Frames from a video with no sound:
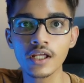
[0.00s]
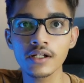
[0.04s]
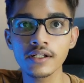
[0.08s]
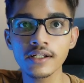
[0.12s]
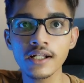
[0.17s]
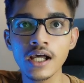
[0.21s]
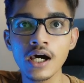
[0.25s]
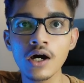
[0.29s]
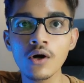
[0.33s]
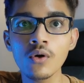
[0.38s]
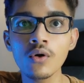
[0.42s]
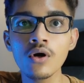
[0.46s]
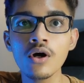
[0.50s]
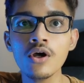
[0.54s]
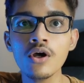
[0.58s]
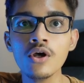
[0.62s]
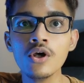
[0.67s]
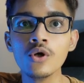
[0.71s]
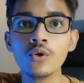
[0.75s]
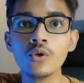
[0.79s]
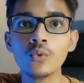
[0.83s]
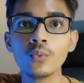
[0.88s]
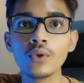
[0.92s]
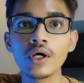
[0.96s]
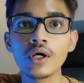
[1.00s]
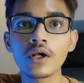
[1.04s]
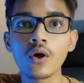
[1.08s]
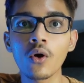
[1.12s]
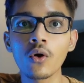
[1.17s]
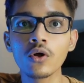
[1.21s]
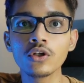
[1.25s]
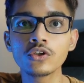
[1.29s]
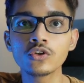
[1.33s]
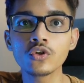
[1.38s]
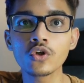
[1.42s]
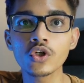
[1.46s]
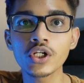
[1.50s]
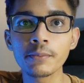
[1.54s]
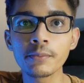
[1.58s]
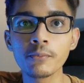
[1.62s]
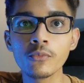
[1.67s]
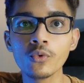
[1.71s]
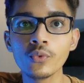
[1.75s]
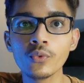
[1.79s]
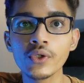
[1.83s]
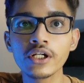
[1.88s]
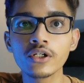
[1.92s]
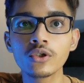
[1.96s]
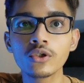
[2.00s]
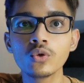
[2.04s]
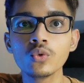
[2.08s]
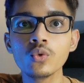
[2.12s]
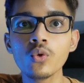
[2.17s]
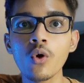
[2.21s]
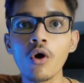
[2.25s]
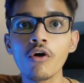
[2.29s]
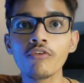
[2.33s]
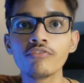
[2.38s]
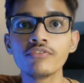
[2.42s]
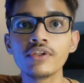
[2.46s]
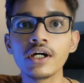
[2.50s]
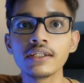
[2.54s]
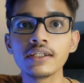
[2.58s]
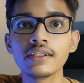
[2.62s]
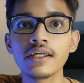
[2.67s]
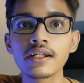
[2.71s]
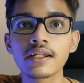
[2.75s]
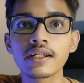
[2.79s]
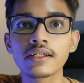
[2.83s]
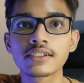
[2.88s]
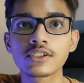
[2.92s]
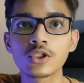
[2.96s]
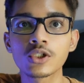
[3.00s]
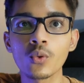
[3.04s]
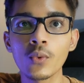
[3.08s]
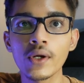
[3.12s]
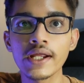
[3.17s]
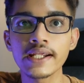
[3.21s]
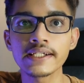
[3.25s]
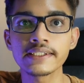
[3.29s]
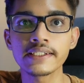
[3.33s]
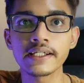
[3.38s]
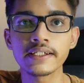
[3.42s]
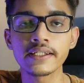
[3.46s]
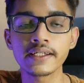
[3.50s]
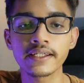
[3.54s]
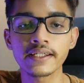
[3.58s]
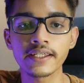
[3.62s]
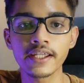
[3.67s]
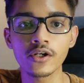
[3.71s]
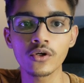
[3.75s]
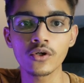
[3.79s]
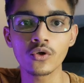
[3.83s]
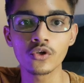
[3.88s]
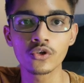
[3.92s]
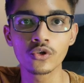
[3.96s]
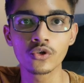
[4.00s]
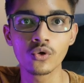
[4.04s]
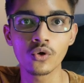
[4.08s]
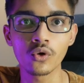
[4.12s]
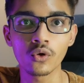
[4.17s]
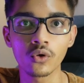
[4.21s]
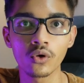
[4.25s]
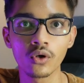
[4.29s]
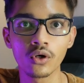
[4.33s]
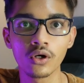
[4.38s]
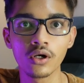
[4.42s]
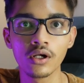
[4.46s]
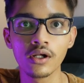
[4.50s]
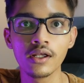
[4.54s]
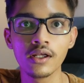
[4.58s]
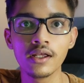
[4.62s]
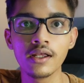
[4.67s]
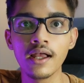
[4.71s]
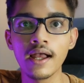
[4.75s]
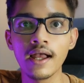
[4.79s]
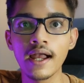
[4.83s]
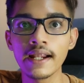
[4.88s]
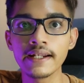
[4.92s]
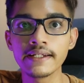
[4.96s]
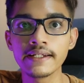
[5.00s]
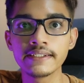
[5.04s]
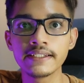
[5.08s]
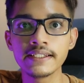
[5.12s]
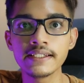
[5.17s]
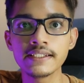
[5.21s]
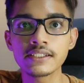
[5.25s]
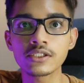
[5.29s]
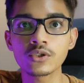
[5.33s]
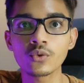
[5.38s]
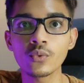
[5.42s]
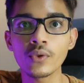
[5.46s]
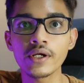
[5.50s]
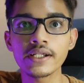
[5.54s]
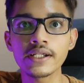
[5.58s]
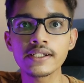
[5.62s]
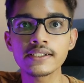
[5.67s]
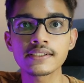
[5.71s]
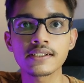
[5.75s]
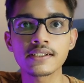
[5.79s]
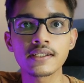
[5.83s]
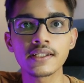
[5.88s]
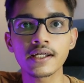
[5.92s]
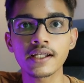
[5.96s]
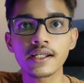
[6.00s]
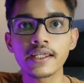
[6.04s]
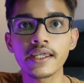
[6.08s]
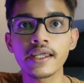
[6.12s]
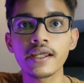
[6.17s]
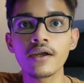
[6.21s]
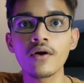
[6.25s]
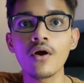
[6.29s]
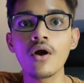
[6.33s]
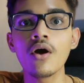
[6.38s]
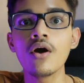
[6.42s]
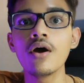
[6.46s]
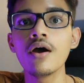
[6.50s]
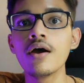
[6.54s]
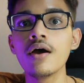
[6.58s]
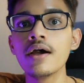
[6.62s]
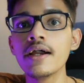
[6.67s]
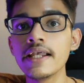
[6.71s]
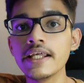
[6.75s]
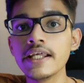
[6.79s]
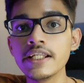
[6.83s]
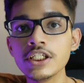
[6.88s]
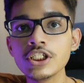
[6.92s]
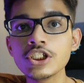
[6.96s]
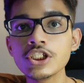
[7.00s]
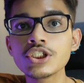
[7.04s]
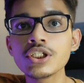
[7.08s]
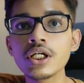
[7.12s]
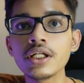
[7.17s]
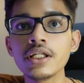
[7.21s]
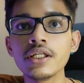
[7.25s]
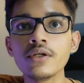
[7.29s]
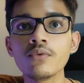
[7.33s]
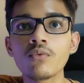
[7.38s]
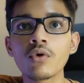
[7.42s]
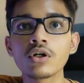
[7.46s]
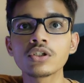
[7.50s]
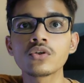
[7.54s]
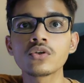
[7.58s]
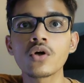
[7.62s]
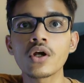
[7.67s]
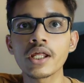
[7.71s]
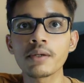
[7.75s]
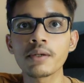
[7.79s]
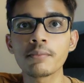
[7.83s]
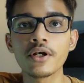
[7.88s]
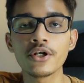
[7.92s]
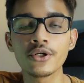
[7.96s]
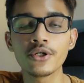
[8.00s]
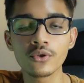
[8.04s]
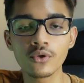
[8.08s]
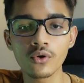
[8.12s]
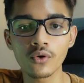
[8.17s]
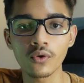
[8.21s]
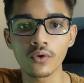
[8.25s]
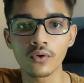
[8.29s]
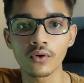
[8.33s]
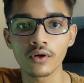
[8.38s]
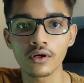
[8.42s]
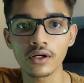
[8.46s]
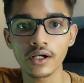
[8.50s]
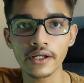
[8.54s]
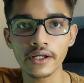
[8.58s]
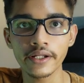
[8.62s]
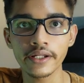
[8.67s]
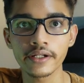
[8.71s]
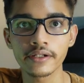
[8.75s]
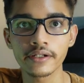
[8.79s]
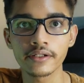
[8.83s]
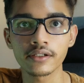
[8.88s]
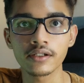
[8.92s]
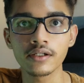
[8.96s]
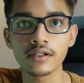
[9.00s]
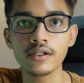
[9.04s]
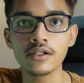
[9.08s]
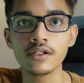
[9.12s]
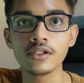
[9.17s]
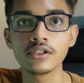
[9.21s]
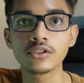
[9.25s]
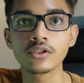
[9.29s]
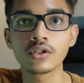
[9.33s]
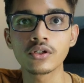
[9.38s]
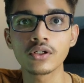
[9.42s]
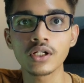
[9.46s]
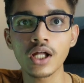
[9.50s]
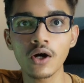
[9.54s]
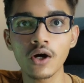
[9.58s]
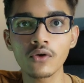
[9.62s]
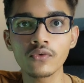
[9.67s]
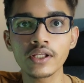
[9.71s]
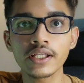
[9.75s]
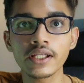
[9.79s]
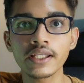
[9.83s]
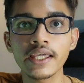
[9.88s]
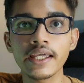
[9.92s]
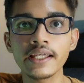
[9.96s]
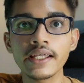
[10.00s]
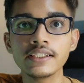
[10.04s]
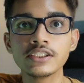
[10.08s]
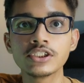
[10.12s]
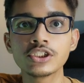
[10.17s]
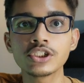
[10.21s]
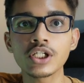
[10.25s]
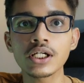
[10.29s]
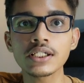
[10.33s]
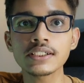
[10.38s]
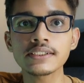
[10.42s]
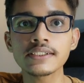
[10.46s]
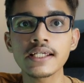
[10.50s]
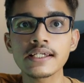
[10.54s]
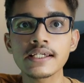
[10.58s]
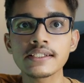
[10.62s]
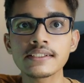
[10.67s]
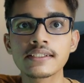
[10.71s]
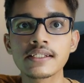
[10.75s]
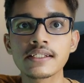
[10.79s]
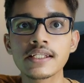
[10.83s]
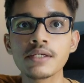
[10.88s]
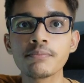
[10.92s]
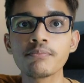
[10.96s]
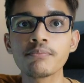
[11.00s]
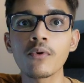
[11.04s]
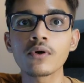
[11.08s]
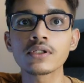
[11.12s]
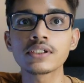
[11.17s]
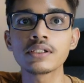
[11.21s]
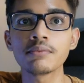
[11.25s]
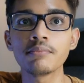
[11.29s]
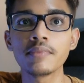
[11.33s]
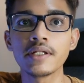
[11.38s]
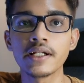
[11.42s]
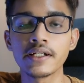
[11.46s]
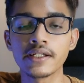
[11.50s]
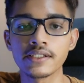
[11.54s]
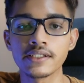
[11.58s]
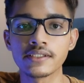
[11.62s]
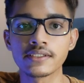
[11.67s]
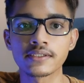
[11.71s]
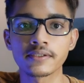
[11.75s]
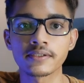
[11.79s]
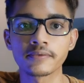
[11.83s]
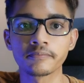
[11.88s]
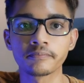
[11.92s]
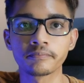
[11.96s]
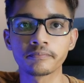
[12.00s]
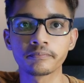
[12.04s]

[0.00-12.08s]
Now we are also removing 2 of the other squares that the king could go, and these squares the king initially was not able to go. Correct. So now the king just has 3 possibilities.